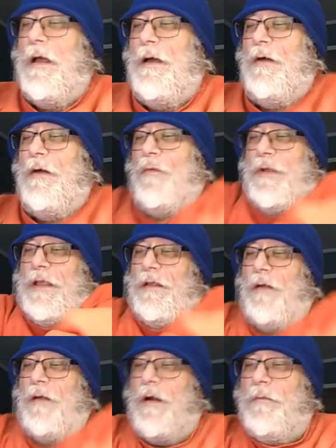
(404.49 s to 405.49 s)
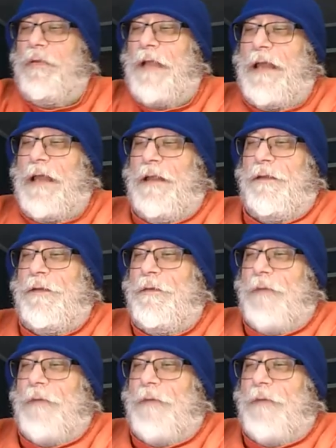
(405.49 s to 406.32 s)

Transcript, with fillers: Uh, we are planning to